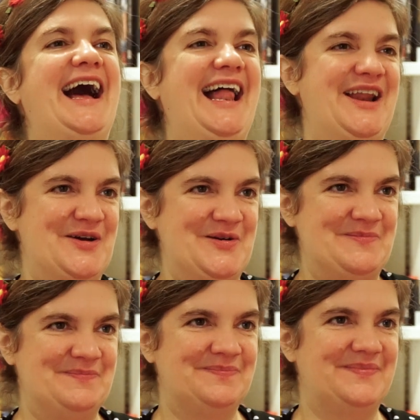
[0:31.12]
Hello,
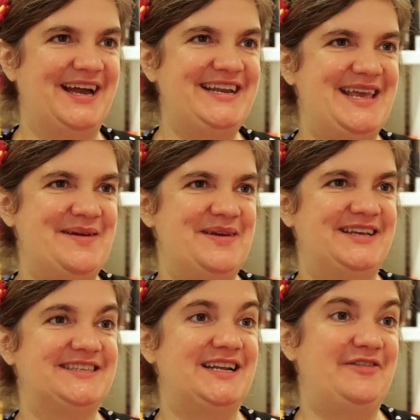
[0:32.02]
my name
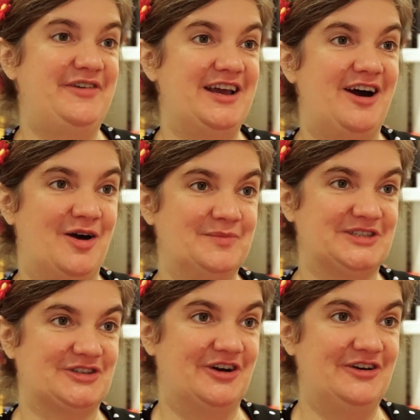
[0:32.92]
is Olivia
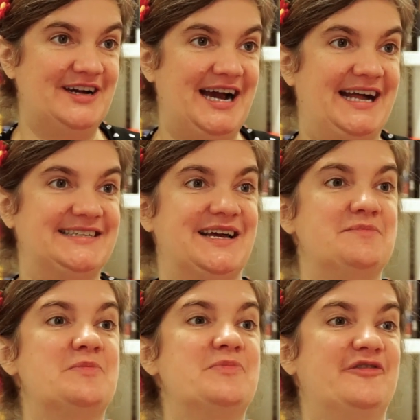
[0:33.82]
Armstrong and
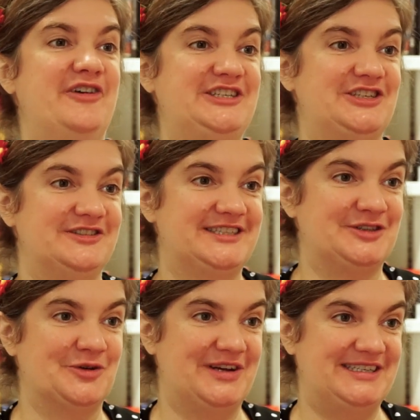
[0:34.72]
I'm a professional
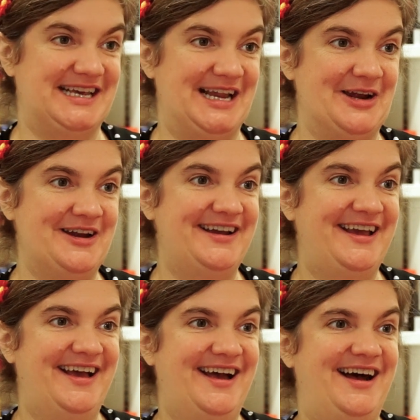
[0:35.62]
storyteller.
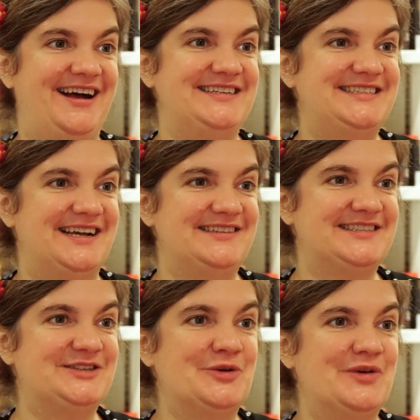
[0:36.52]
I tell
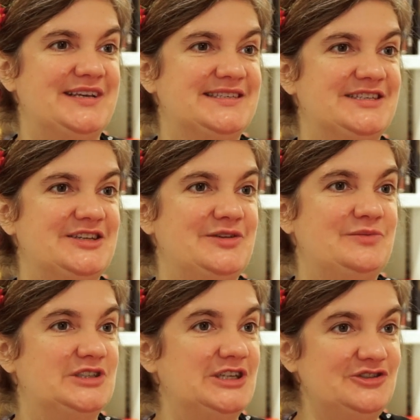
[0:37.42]
stories to
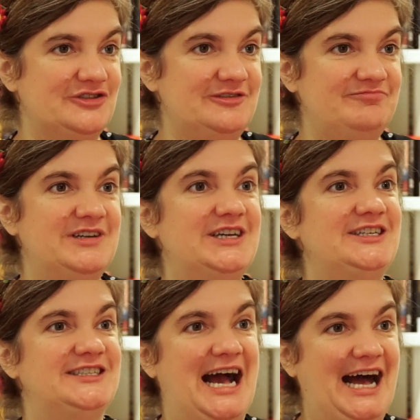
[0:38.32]
children,
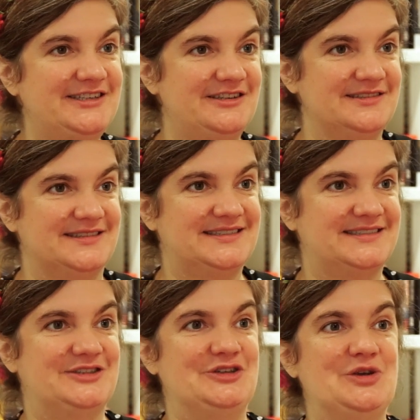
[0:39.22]
to
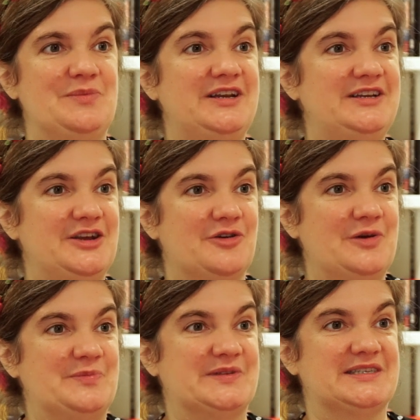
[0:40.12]
adults, to community
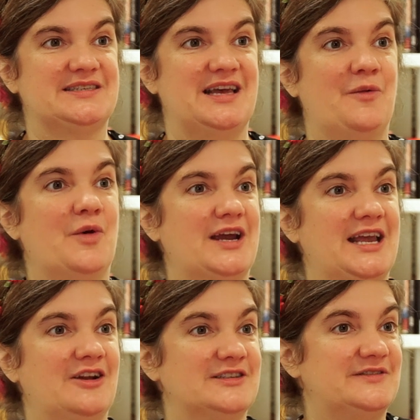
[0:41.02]
groups. I work
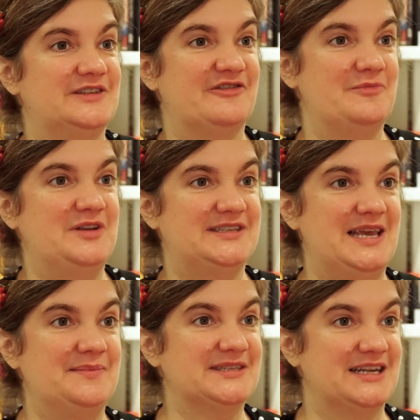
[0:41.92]
in lots of different
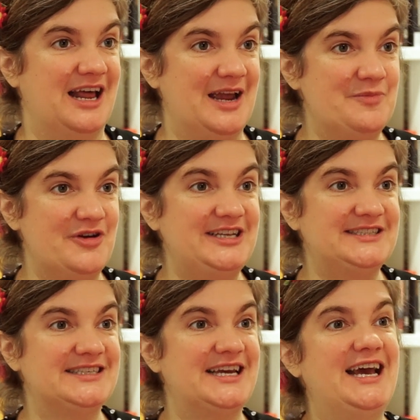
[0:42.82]
museums and
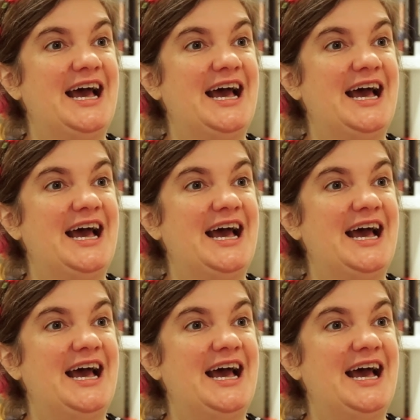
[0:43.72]
libraries.